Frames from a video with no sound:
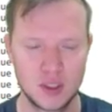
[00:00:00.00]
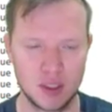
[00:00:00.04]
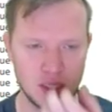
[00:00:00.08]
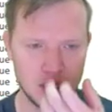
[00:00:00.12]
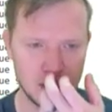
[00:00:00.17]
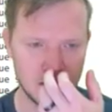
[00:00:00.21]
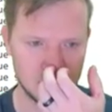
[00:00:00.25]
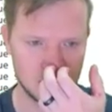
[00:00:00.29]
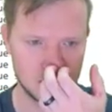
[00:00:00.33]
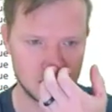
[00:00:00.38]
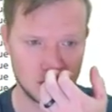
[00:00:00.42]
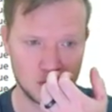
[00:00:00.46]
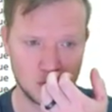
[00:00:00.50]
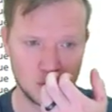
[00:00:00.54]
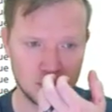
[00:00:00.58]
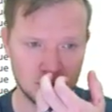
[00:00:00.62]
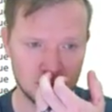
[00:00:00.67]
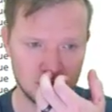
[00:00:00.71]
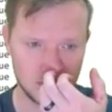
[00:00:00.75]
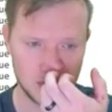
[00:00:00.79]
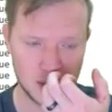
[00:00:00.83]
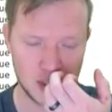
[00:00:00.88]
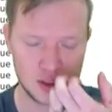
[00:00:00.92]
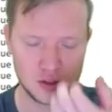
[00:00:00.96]
okay so
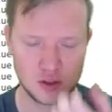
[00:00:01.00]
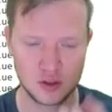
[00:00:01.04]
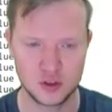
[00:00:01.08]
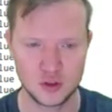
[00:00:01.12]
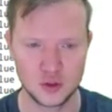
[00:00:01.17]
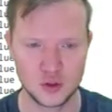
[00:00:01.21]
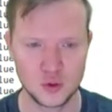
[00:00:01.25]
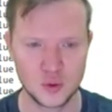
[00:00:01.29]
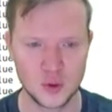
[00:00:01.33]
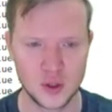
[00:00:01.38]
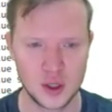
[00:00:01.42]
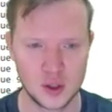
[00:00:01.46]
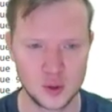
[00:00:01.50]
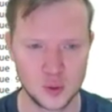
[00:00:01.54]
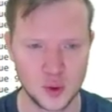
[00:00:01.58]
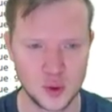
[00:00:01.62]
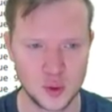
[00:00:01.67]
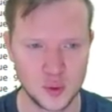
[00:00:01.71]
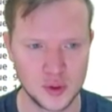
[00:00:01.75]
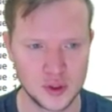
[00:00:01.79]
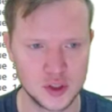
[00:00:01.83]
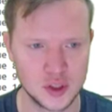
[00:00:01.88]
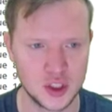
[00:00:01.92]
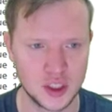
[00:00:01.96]
with that dual
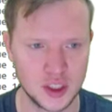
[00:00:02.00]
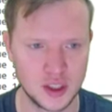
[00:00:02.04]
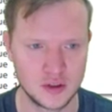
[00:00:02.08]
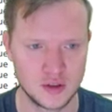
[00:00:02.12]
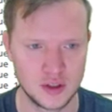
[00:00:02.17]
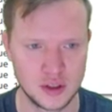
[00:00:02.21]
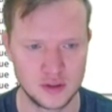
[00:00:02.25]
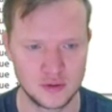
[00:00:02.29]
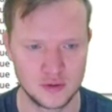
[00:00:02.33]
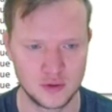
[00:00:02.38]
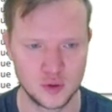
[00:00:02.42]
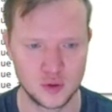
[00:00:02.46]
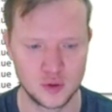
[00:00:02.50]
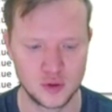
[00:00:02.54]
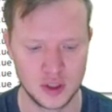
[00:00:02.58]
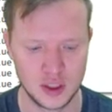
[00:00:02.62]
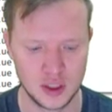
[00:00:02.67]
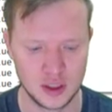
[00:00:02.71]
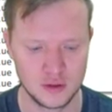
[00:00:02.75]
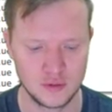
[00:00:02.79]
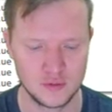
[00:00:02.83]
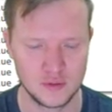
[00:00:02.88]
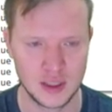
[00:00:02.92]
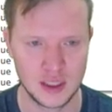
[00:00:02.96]
we will check then for
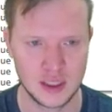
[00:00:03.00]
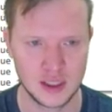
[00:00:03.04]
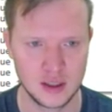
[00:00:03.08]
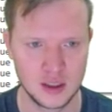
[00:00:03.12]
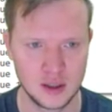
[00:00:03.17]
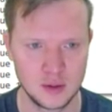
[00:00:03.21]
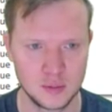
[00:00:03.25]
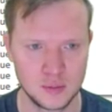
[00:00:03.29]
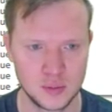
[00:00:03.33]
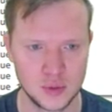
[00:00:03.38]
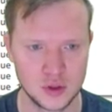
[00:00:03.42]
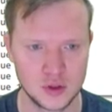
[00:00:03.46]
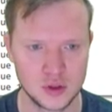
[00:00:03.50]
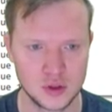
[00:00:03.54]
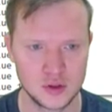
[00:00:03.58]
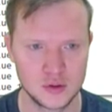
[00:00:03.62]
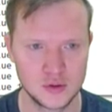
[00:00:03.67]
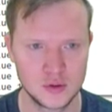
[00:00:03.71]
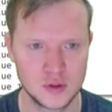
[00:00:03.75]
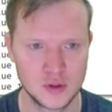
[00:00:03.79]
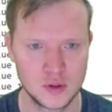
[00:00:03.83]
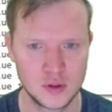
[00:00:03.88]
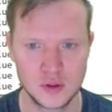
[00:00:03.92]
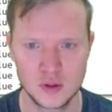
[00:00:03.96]
the invalid inputs
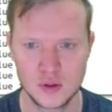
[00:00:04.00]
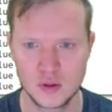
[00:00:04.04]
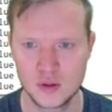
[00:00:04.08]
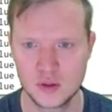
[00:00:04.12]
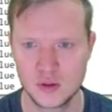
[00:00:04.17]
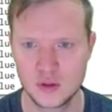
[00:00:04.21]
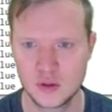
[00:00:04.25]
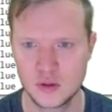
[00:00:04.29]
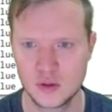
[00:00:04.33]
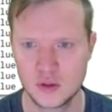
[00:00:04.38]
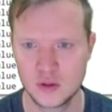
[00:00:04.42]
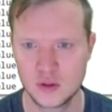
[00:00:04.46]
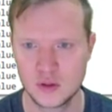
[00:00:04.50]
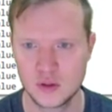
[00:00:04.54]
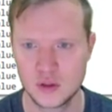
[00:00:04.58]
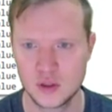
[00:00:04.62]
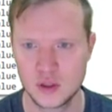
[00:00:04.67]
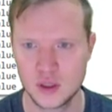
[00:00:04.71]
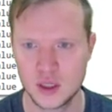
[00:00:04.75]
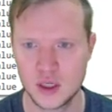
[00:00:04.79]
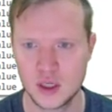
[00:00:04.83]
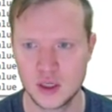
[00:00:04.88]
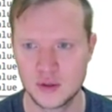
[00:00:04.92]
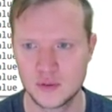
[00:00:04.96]

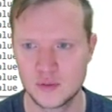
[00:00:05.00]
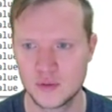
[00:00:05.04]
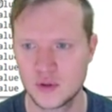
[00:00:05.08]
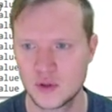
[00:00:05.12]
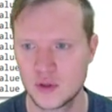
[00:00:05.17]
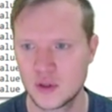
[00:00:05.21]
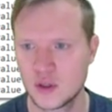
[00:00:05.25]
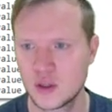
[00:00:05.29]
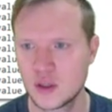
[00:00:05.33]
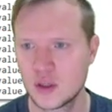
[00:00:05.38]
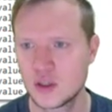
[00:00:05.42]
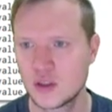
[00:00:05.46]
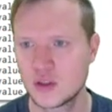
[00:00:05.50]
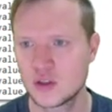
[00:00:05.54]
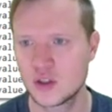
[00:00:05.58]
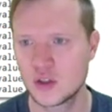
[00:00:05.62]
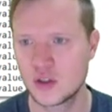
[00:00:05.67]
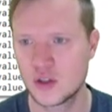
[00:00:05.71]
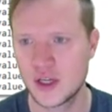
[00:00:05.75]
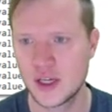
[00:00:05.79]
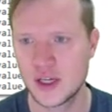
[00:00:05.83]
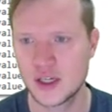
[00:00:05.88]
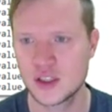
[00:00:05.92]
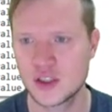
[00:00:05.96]
okay so
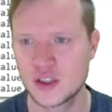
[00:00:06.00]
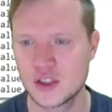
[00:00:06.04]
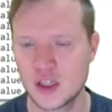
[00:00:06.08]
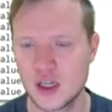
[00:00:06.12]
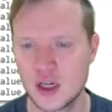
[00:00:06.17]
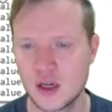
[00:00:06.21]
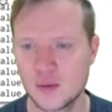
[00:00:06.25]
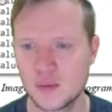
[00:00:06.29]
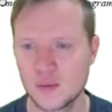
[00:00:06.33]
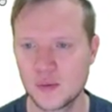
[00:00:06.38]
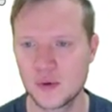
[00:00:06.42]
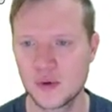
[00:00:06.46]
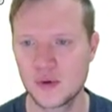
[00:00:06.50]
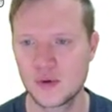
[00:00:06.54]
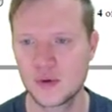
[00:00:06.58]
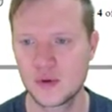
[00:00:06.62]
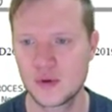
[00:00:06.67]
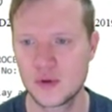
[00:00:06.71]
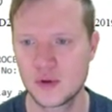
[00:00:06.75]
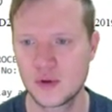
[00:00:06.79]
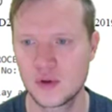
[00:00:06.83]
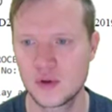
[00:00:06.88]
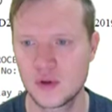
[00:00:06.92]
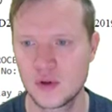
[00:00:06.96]
next up
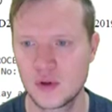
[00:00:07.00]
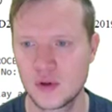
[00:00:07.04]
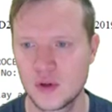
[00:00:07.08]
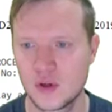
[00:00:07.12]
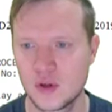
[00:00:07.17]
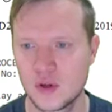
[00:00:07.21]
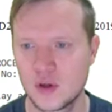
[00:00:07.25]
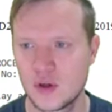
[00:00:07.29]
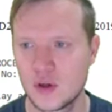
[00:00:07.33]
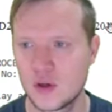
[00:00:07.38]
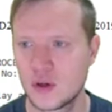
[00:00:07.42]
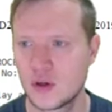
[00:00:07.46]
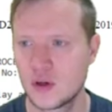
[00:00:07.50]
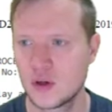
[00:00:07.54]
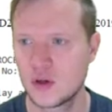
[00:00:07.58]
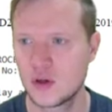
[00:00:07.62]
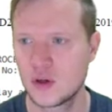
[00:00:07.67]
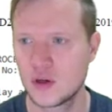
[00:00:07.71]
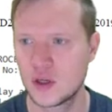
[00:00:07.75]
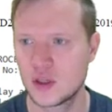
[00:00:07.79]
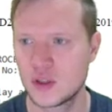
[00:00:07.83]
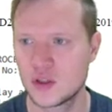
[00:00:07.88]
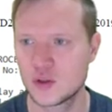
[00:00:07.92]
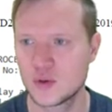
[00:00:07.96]

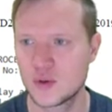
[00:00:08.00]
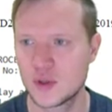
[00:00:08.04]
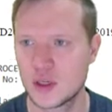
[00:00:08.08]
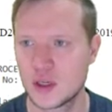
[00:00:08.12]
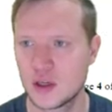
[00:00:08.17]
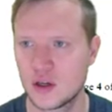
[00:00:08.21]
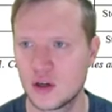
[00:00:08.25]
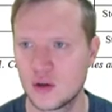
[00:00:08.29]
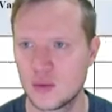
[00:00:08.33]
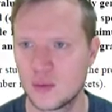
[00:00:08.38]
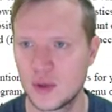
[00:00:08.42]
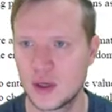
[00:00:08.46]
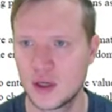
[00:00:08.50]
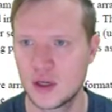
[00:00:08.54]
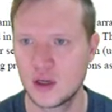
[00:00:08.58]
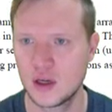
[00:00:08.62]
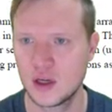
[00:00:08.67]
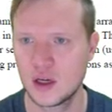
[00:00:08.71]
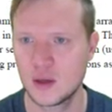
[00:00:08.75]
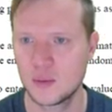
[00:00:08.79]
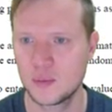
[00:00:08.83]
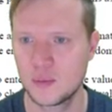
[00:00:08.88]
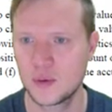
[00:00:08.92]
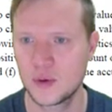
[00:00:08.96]
Let's quickly go
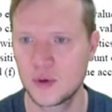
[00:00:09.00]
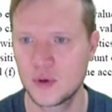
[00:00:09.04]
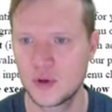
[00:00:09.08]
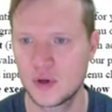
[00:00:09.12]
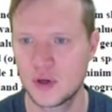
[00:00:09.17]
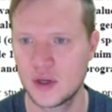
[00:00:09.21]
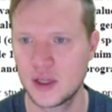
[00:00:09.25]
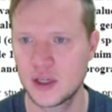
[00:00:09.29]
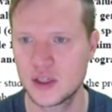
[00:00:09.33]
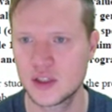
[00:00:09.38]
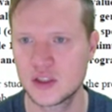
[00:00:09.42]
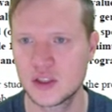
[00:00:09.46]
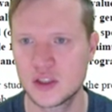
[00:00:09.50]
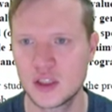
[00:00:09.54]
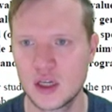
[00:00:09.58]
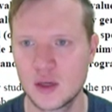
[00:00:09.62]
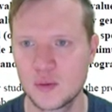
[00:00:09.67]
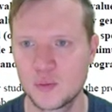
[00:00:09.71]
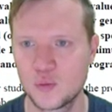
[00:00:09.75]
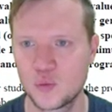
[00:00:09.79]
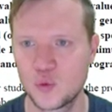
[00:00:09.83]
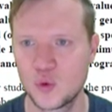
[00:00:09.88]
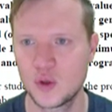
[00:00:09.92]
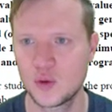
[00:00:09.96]
up. Next
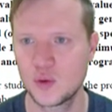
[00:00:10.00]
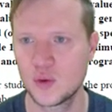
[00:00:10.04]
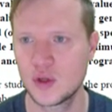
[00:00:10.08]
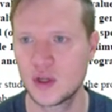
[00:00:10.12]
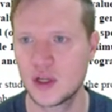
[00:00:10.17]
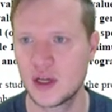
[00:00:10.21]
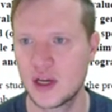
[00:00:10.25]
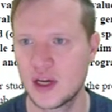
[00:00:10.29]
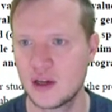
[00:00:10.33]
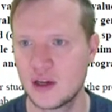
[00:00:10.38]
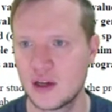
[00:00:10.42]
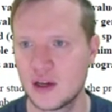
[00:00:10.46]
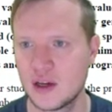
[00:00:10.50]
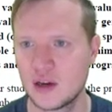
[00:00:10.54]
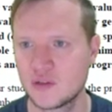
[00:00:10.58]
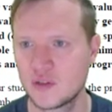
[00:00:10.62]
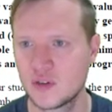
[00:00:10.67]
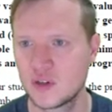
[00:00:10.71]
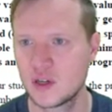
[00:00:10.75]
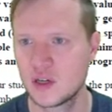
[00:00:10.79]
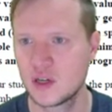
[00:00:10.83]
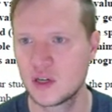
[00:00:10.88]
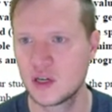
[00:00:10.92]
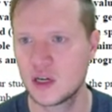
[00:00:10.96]
up, we will have
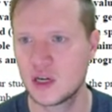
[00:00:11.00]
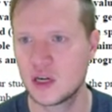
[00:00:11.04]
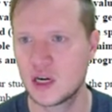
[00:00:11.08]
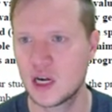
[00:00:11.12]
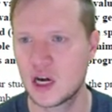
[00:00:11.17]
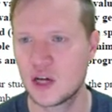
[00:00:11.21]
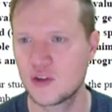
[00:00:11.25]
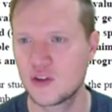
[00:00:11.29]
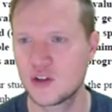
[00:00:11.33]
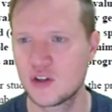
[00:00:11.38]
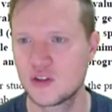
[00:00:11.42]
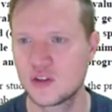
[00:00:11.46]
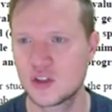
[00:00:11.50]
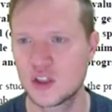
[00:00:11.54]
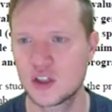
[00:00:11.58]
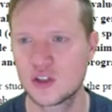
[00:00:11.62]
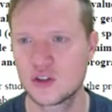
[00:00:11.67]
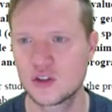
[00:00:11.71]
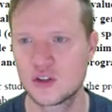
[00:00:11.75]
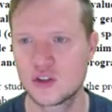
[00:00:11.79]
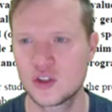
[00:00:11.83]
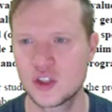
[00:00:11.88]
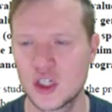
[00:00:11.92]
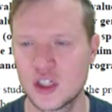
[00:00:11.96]
allow the user
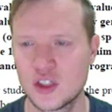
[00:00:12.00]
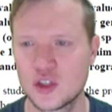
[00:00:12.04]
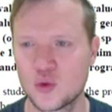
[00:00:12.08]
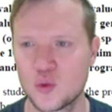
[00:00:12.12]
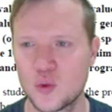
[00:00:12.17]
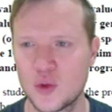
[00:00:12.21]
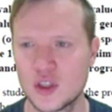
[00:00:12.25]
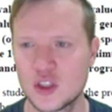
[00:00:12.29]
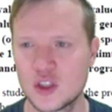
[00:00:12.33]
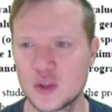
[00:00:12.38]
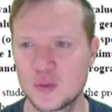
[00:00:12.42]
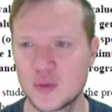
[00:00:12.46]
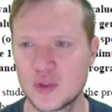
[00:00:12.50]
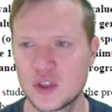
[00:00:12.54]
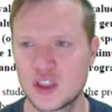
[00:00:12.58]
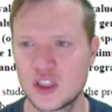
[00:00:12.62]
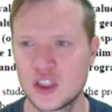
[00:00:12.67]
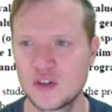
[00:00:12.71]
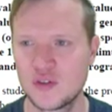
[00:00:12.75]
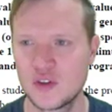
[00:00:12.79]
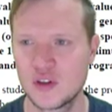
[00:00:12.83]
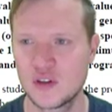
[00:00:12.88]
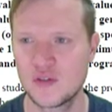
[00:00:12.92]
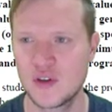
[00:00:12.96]
to change one
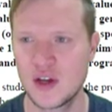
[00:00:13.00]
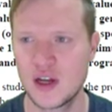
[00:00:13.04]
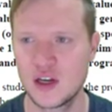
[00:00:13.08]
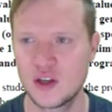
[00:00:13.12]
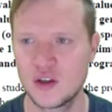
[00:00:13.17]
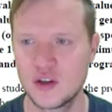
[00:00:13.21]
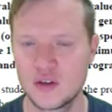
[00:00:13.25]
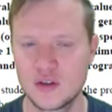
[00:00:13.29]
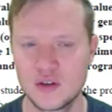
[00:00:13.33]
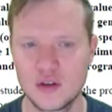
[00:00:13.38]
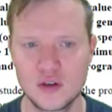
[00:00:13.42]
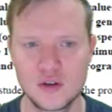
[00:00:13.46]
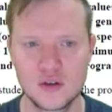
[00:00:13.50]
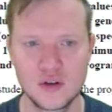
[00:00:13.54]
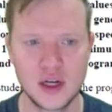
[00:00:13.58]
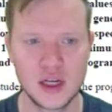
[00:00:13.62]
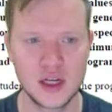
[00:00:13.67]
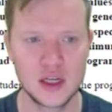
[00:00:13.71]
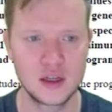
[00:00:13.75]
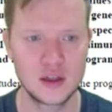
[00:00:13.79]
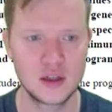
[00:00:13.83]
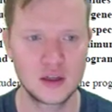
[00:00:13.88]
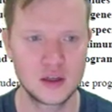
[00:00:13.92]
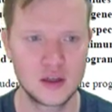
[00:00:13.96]
specific value in the
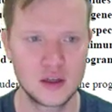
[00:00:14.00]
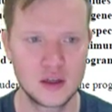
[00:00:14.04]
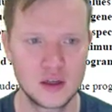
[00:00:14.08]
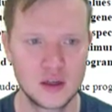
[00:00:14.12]
array.